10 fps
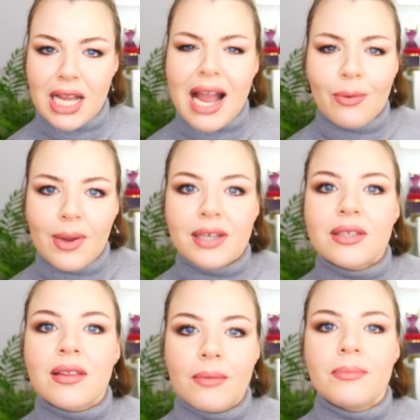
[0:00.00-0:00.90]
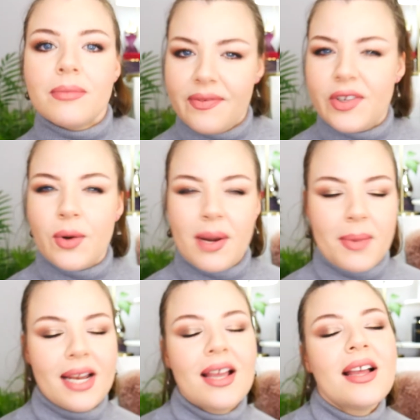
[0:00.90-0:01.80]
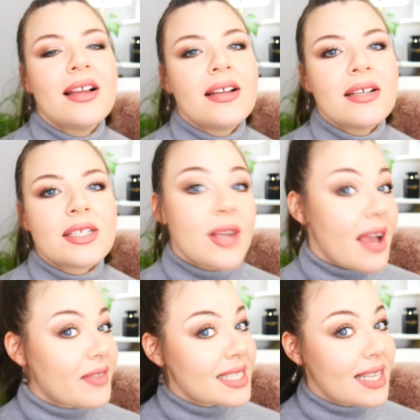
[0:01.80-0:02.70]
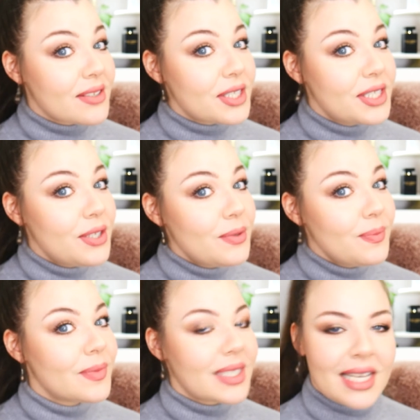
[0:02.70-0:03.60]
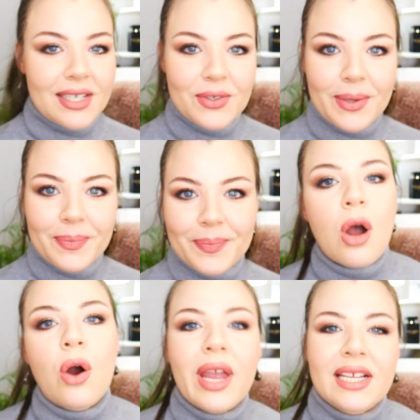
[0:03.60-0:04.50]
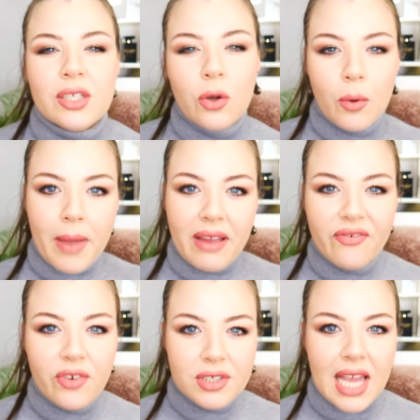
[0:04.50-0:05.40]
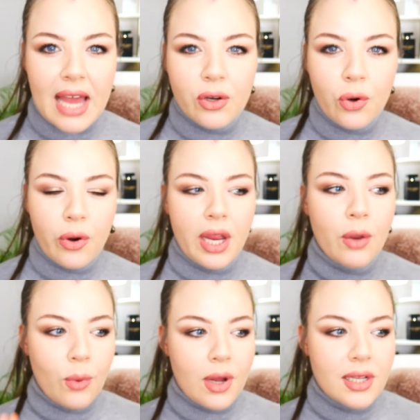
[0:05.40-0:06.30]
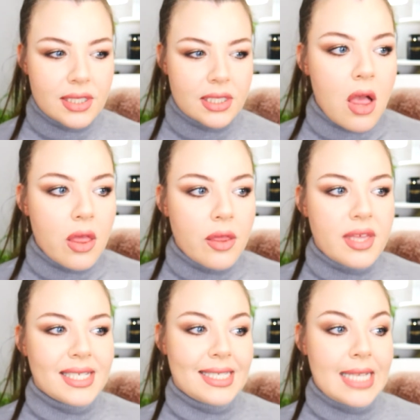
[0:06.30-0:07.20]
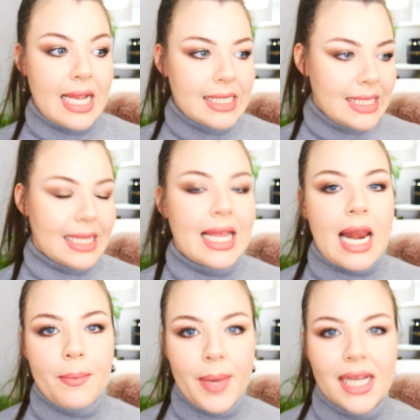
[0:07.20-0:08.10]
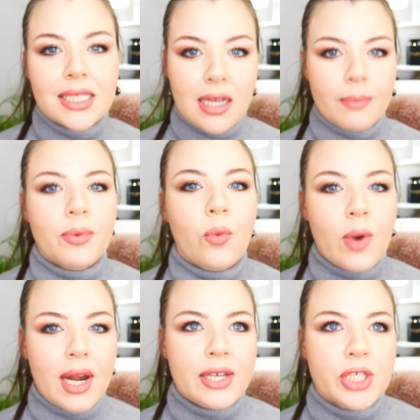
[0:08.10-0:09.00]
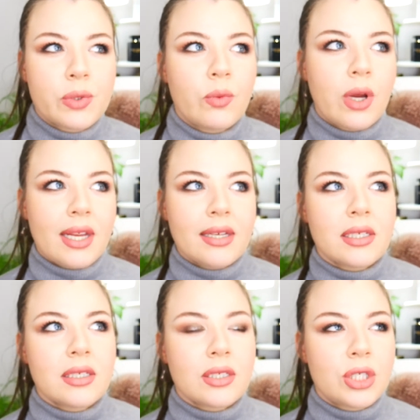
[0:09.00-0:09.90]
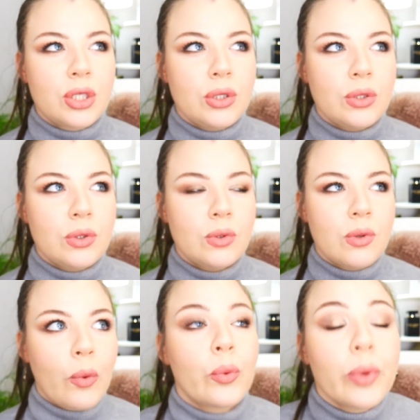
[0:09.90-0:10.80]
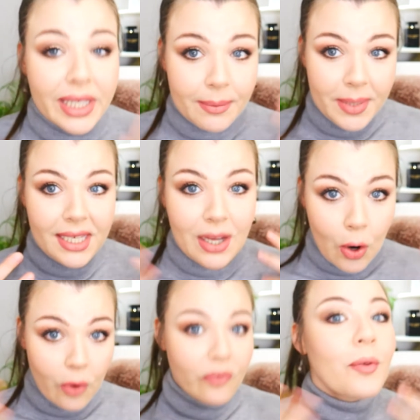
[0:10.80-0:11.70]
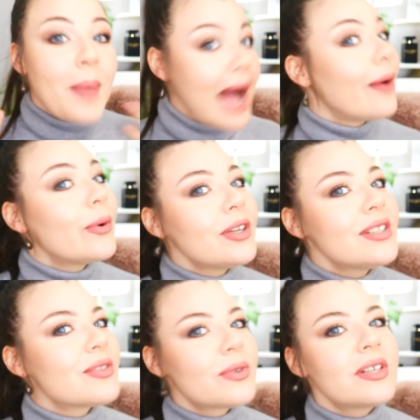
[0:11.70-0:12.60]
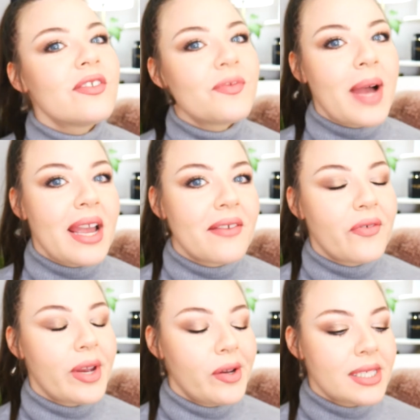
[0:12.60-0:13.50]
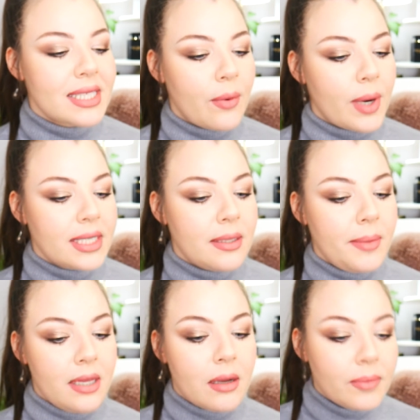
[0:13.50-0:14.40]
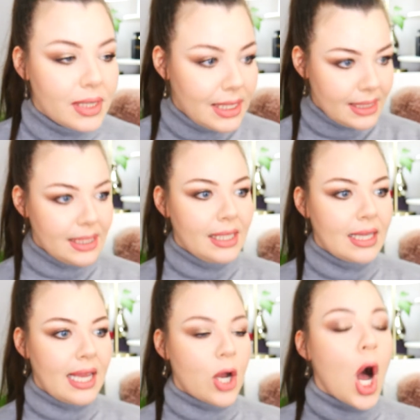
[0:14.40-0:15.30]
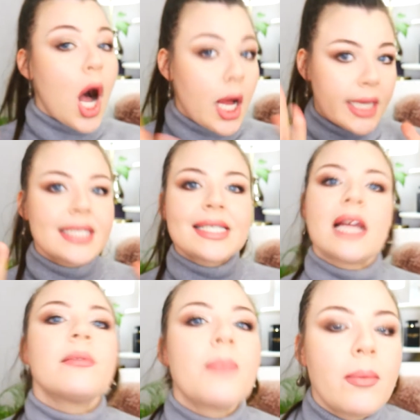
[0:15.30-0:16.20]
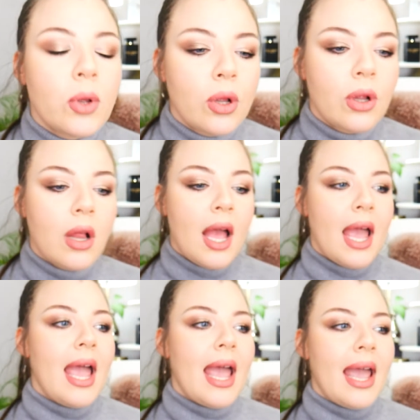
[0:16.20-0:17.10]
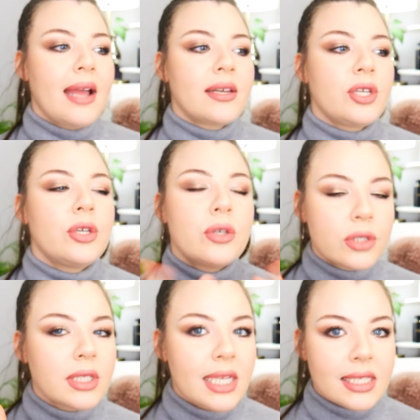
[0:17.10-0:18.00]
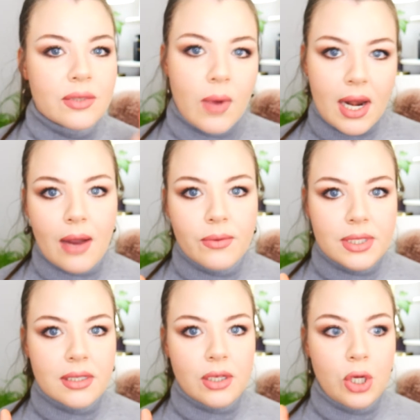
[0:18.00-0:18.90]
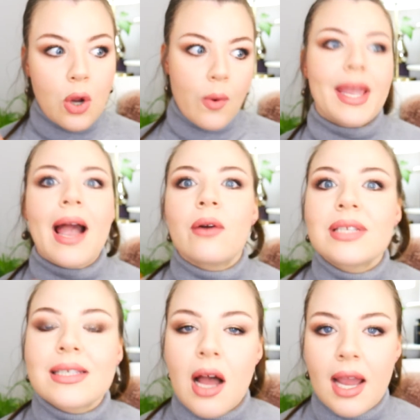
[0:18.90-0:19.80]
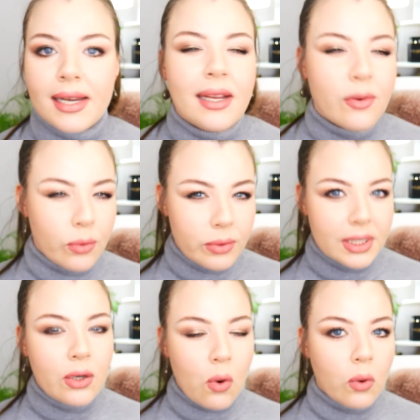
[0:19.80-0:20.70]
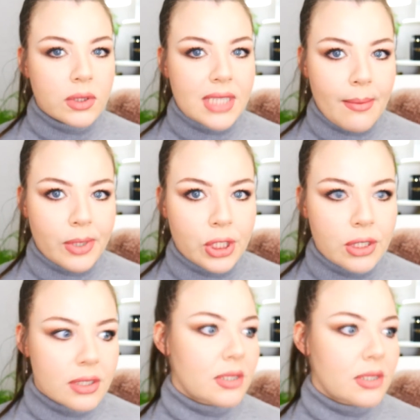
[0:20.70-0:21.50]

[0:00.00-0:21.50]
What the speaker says: I went to them, if you know what I mean. So yeah, if that sounds good to you, let's get into it. Okay, so my first category was the scents that I picked up when I just wanted to really be overpowered, sort of, by a fragrance. I wanted to be completely like caught in a scent bubble. And usually it's when I was going outside in really cold temperatures.